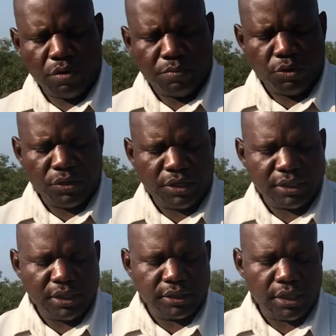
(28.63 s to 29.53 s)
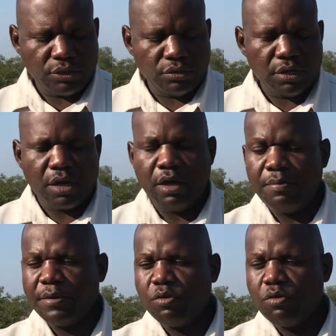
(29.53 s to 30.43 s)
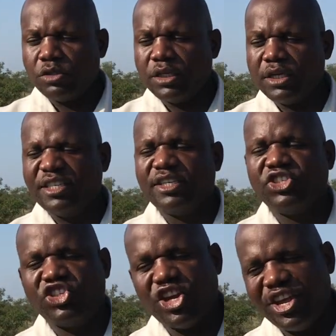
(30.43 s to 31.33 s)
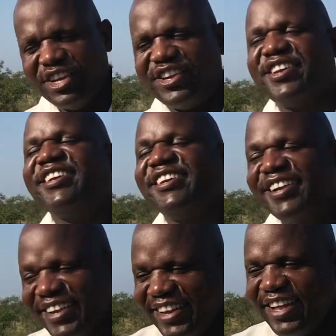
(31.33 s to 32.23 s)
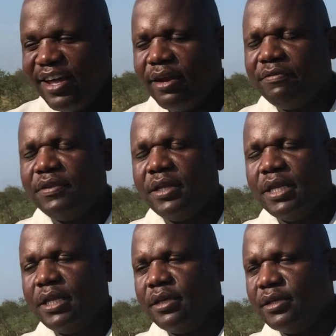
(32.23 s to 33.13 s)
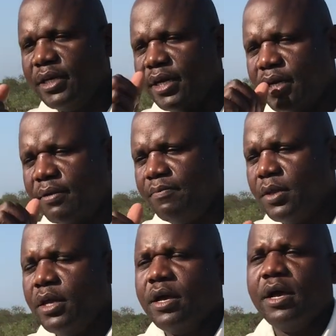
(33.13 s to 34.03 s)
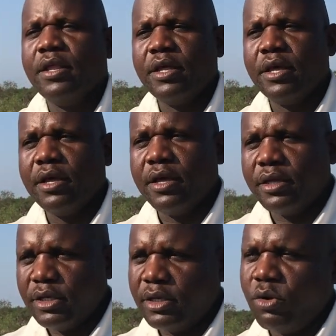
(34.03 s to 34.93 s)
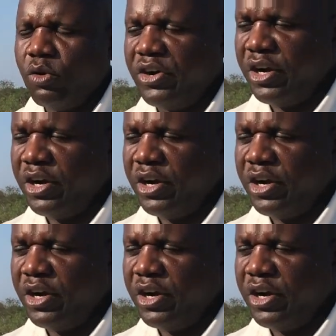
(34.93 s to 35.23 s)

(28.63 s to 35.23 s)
we put this inside to the cup and water just shake. Yeah. And after that, they drink and they will